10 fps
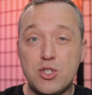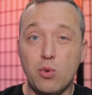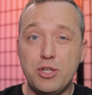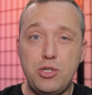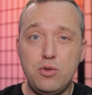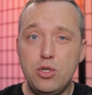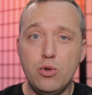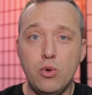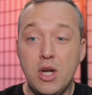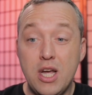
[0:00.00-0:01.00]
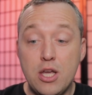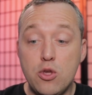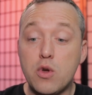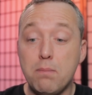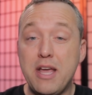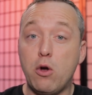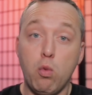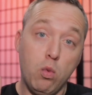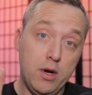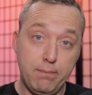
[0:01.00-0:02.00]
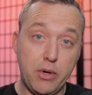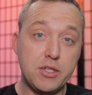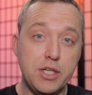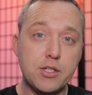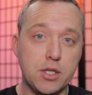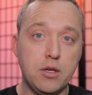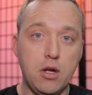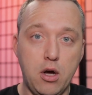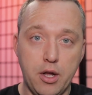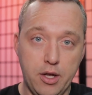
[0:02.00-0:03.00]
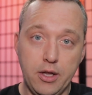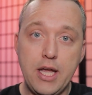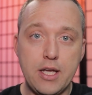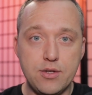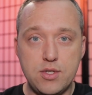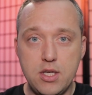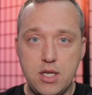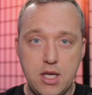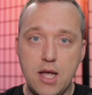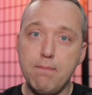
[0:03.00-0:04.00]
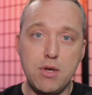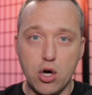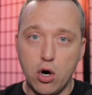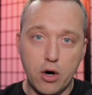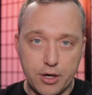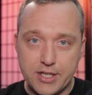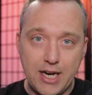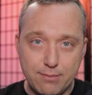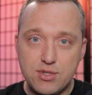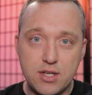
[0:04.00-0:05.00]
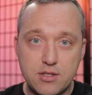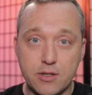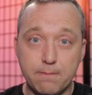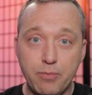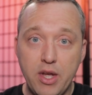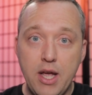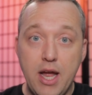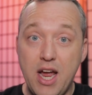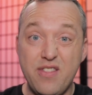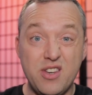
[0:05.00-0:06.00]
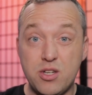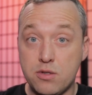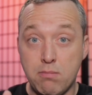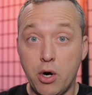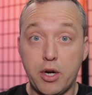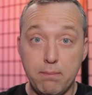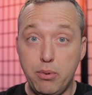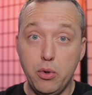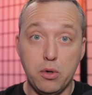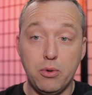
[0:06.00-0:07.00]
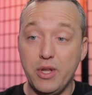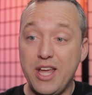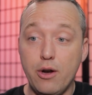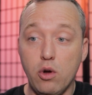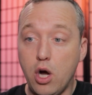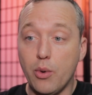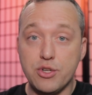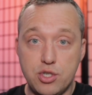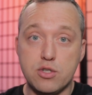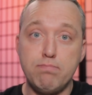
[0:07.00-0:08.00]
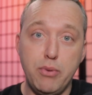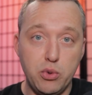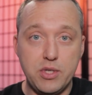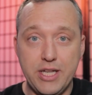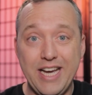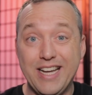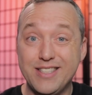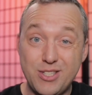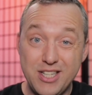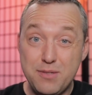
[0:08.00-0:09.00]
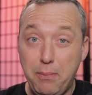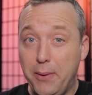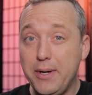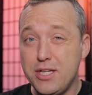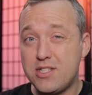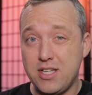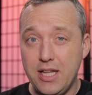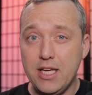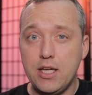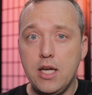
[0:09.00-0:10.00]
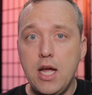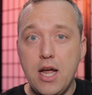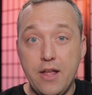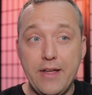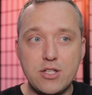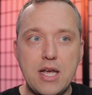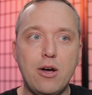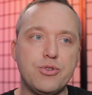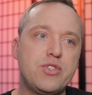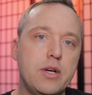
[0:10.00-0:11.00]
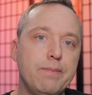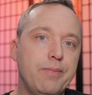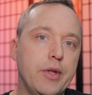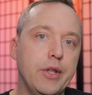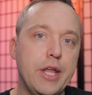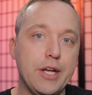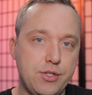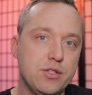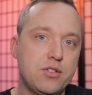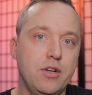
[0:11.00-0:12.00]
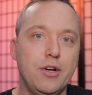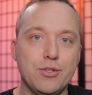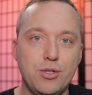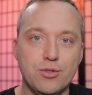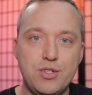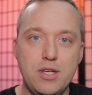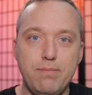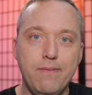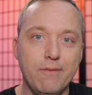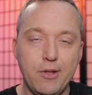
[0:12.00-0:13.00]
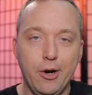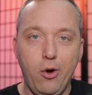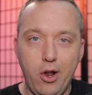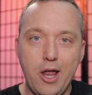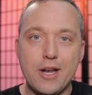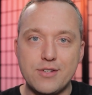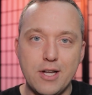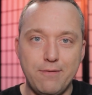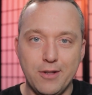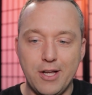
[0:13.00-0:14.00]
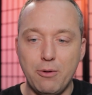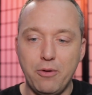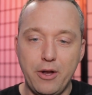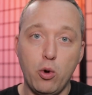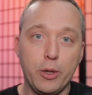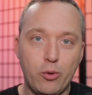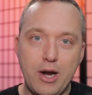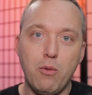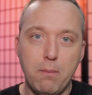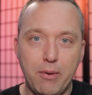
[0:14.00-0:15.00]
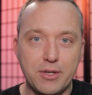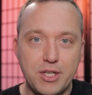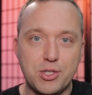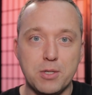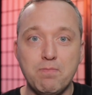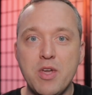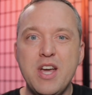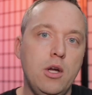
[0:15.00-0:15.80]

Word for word: So what you do, you can make one partition on a legacy MBR type system and then just mark it bootable and it'll always just boot to that. So that's pretty slick and that's how some Linux installs you'll see, you know, a lot of stuff online where they only create one partition.